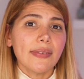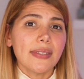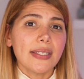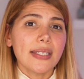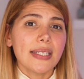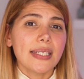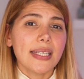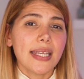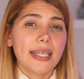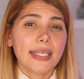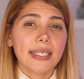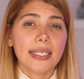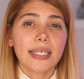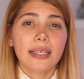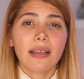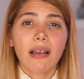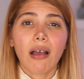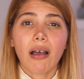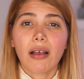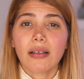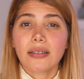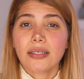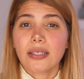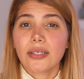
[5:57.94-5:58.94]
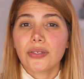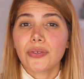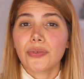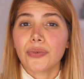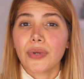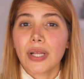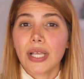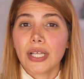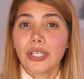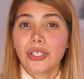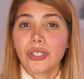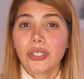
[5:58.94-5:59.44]
to take in
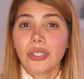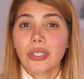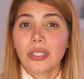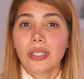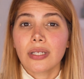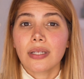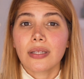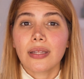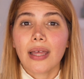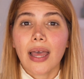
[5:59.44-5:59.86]
consideration